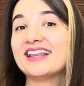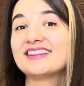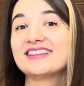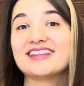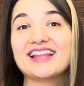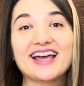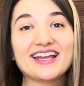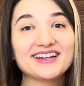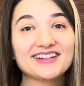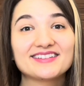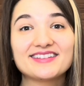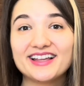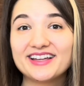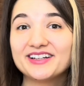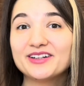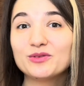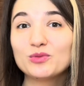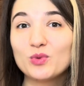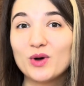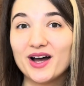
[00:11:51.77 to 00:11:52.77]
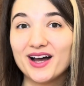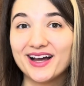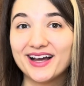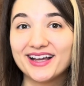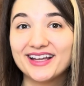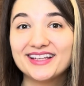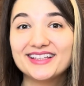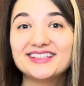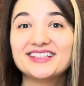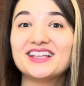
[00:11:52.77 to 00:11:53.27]
letter
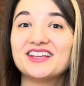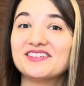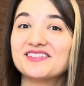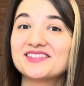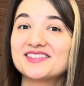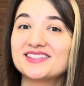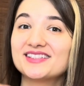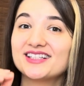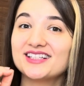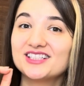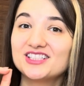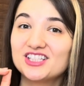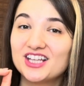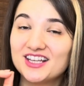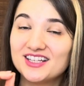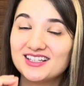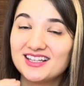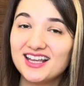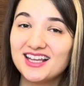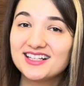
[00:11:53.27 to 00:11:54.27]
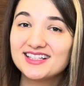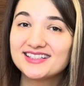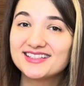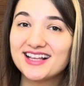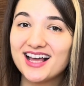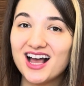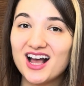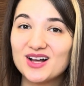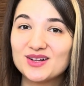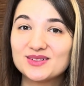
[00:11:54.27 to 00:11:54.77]
Y gives Chinese
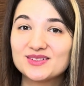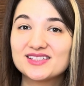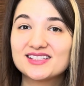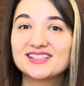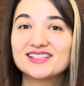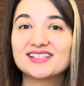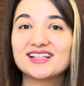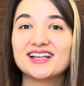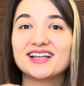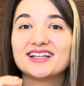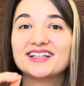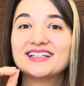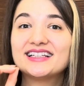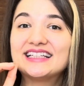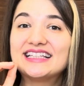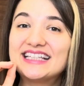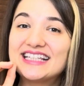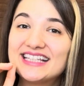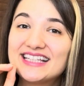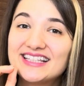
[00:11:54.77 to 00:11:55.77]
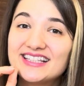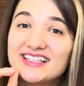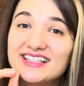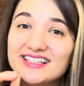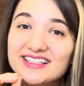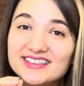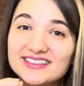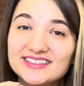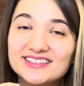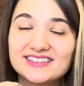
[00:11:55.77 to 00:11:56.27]
sounds a
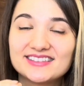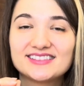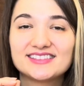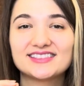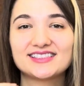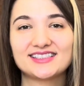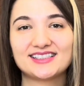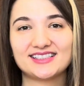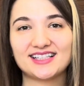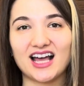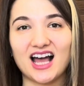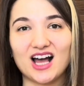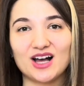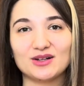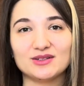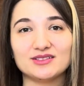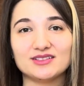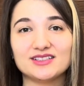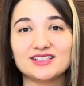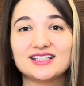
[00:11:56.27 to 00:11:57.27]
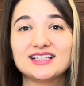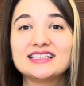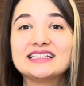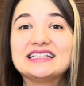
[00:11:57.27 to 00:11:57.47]
Y sound.